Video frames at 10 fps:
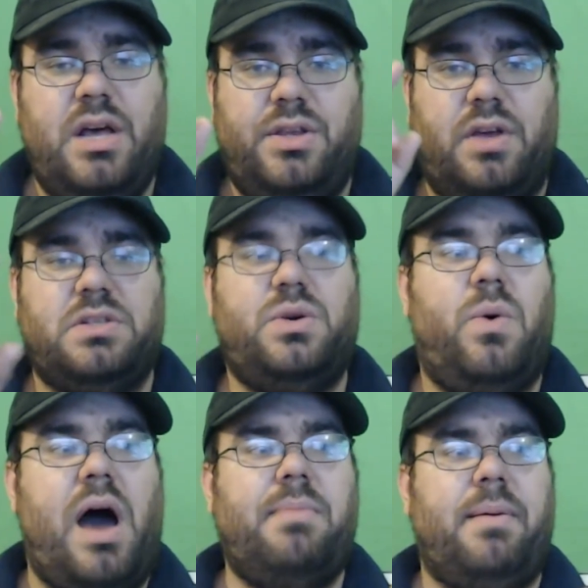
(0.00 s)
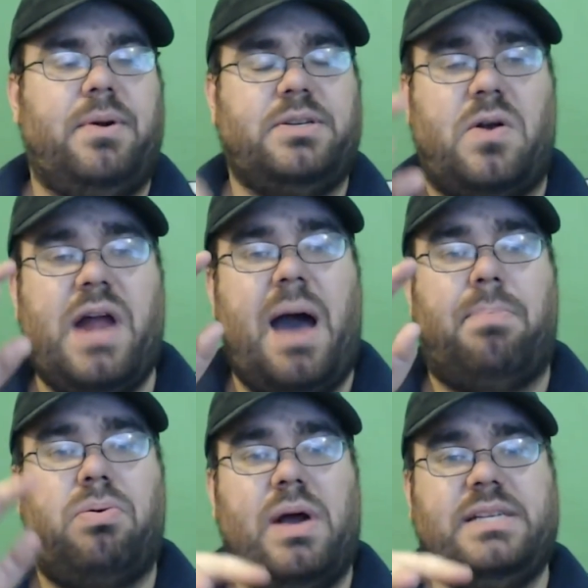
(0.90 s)
The other squad members are not
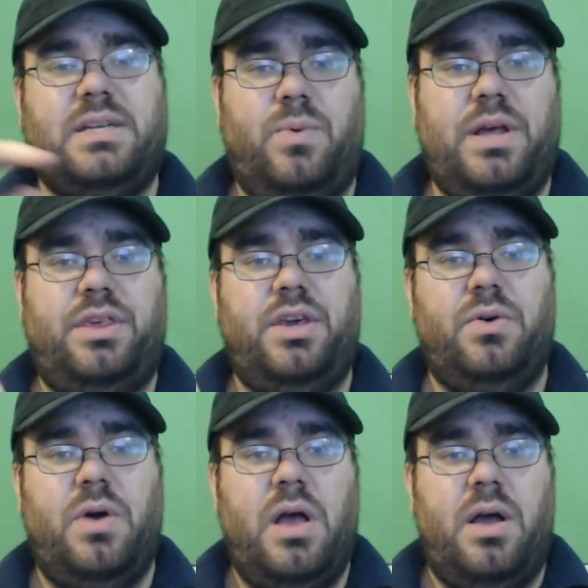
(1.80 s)
present with you